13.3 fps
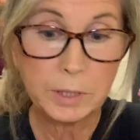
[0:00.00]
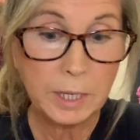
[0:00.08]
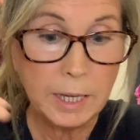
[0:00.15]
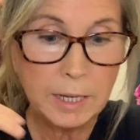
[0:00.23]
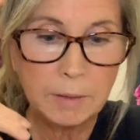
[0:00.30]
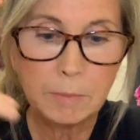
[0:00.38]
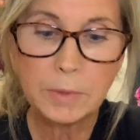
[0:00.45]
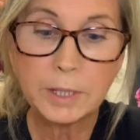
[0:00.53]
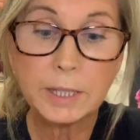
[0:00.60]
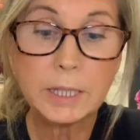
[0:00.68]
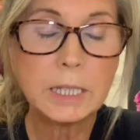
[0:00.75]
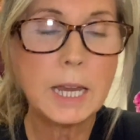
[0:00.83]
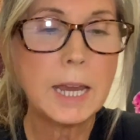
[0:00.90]
him, the
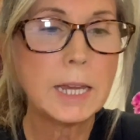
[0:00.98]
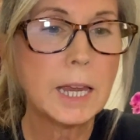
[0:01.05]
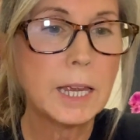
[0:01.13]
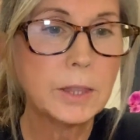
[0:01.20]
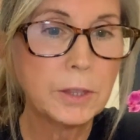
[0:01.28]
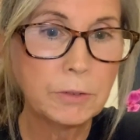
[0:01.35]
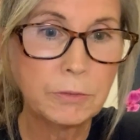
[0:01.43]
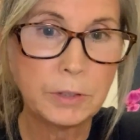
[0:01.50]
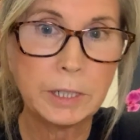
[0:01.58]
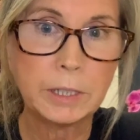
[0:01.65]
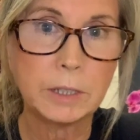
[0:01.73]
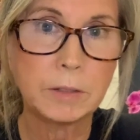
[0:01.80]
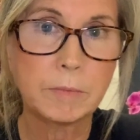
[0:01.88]
snake, and the
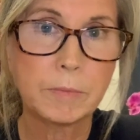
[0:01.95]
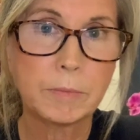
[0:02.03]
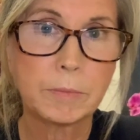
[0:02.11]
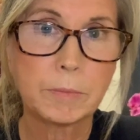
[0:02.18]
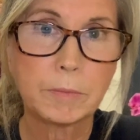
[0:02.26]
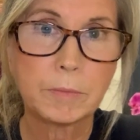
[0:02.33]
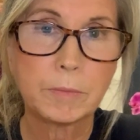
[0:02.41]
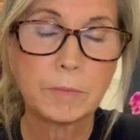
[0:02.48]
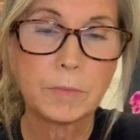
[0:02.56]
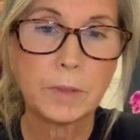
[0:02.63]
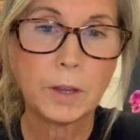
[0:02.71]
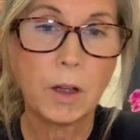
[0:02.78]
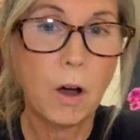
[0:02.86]
fear.
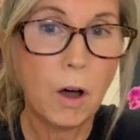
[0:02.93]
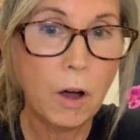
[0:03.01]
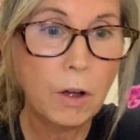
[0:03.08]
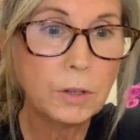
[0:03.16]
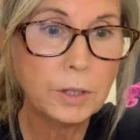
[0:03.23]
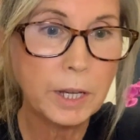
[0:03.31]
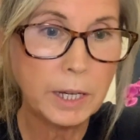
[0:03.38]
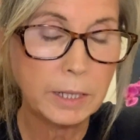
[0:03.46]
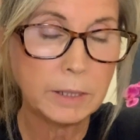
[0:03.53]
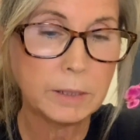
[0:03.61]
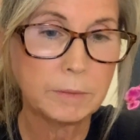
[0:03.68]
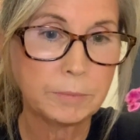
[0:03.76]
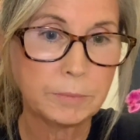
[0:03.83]
All night.
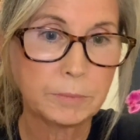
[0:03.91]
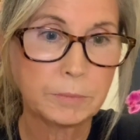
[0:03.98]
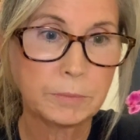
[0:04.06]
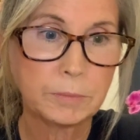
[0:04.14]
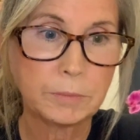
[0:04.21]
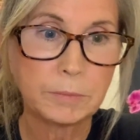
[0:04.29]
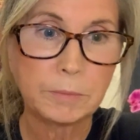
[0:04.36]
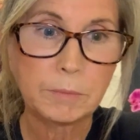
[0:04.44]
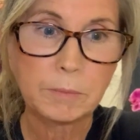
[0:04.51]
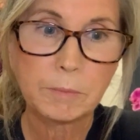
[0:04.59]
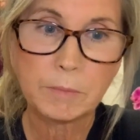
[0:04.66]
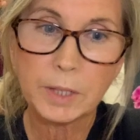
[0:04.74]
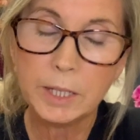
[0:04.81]

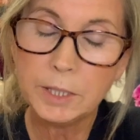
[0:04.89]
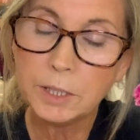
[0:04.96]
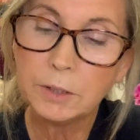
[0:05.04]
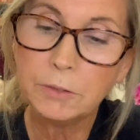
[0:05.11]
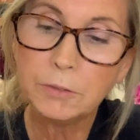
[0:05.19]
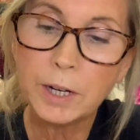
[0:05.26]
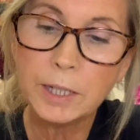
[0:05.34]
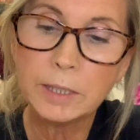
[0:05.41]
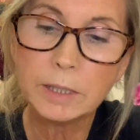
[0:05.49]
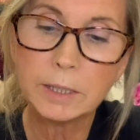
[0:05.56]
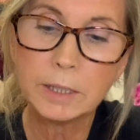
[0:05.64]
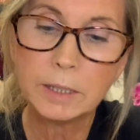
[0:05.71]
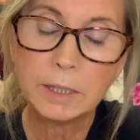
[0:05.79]
Until
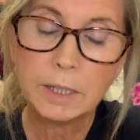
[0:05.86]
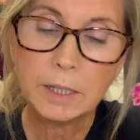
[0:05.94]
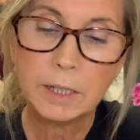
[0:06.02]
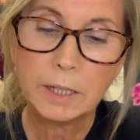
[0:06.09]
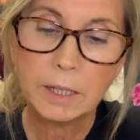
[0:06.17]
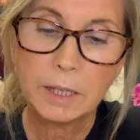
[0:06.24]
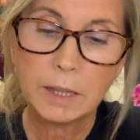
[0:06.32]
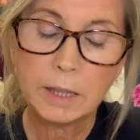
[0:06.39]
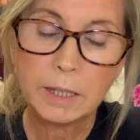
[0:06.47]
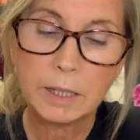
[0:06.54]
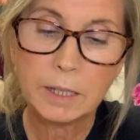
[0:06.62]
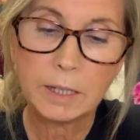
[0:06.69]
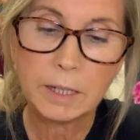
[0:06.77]
finally
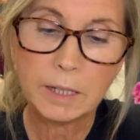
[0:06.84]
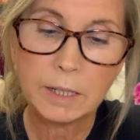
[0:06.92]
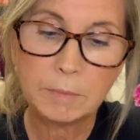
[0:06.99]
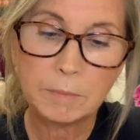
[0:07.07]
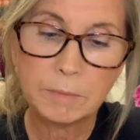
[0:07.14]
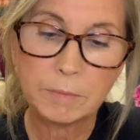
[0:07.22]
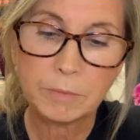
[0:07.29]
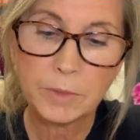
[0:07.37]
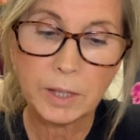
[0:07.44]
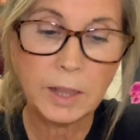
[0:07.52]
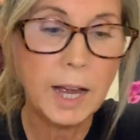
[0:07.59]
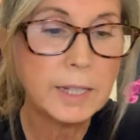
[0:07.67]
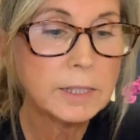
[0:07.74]
the
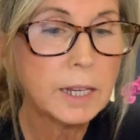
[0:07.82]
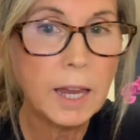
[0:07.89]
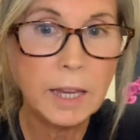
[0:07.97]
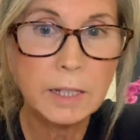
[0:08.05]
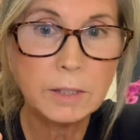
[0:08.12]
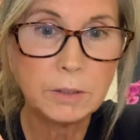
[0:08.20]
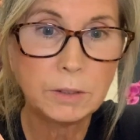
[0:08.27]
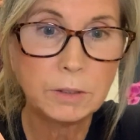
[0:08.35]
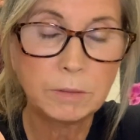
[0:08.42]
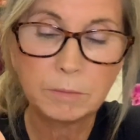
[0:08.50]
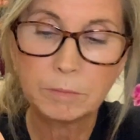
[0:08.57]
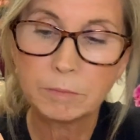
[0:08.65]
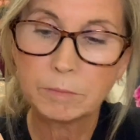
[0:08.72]
last candle
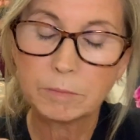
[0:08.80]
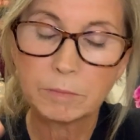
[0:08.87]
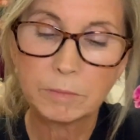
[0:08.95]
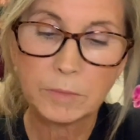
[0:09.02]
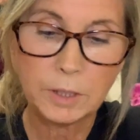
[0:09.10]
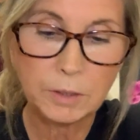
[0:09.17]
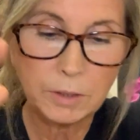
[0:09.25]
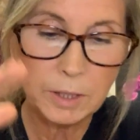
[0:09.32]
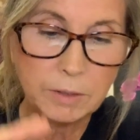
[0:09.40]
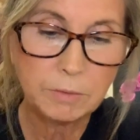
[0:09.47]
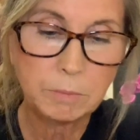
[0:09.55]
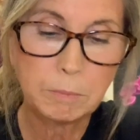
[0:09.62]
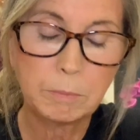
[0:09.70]
kind
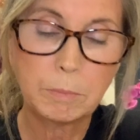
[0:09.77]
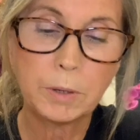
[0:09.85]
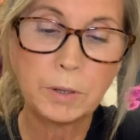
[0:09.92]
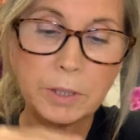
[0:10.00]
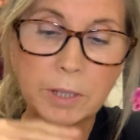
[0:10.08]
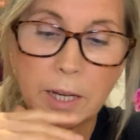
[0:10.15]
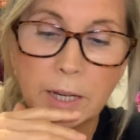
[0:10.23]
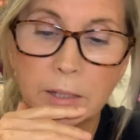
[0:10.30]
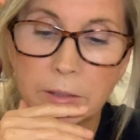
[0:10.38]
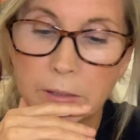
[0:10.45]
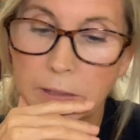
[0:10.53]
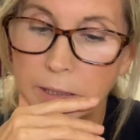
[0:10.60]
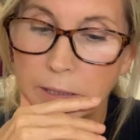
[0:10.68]
of burned out
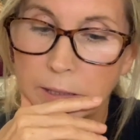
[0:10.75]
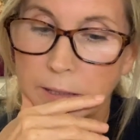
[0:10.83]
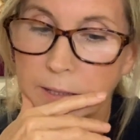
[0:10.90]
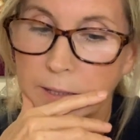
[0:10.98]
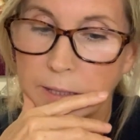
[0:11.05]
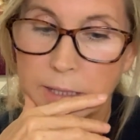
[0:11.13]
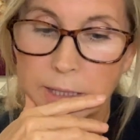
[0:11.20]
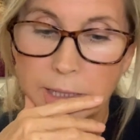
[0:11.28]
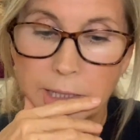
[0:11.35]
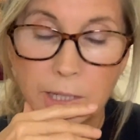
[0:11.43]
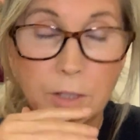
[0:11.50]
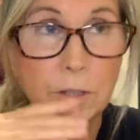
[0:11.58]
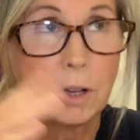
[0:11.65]

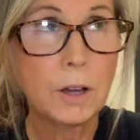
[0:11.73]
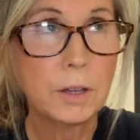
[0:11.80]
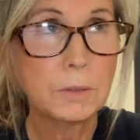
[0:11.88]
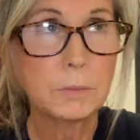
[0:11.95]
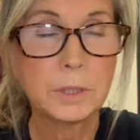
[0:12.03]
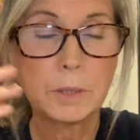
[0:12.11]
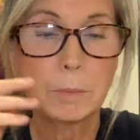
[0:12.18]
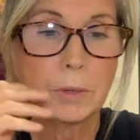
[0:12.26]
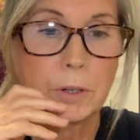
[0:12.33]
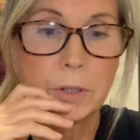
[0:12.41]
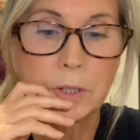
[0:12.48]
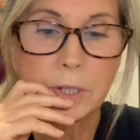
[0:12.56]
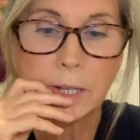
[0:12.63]
and dawn was
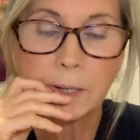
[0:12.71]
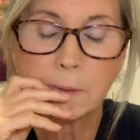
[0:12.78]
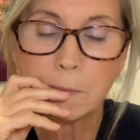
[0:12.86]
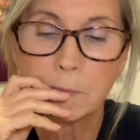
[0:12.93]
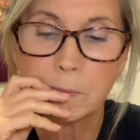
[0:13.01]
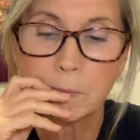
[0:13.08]
approaching.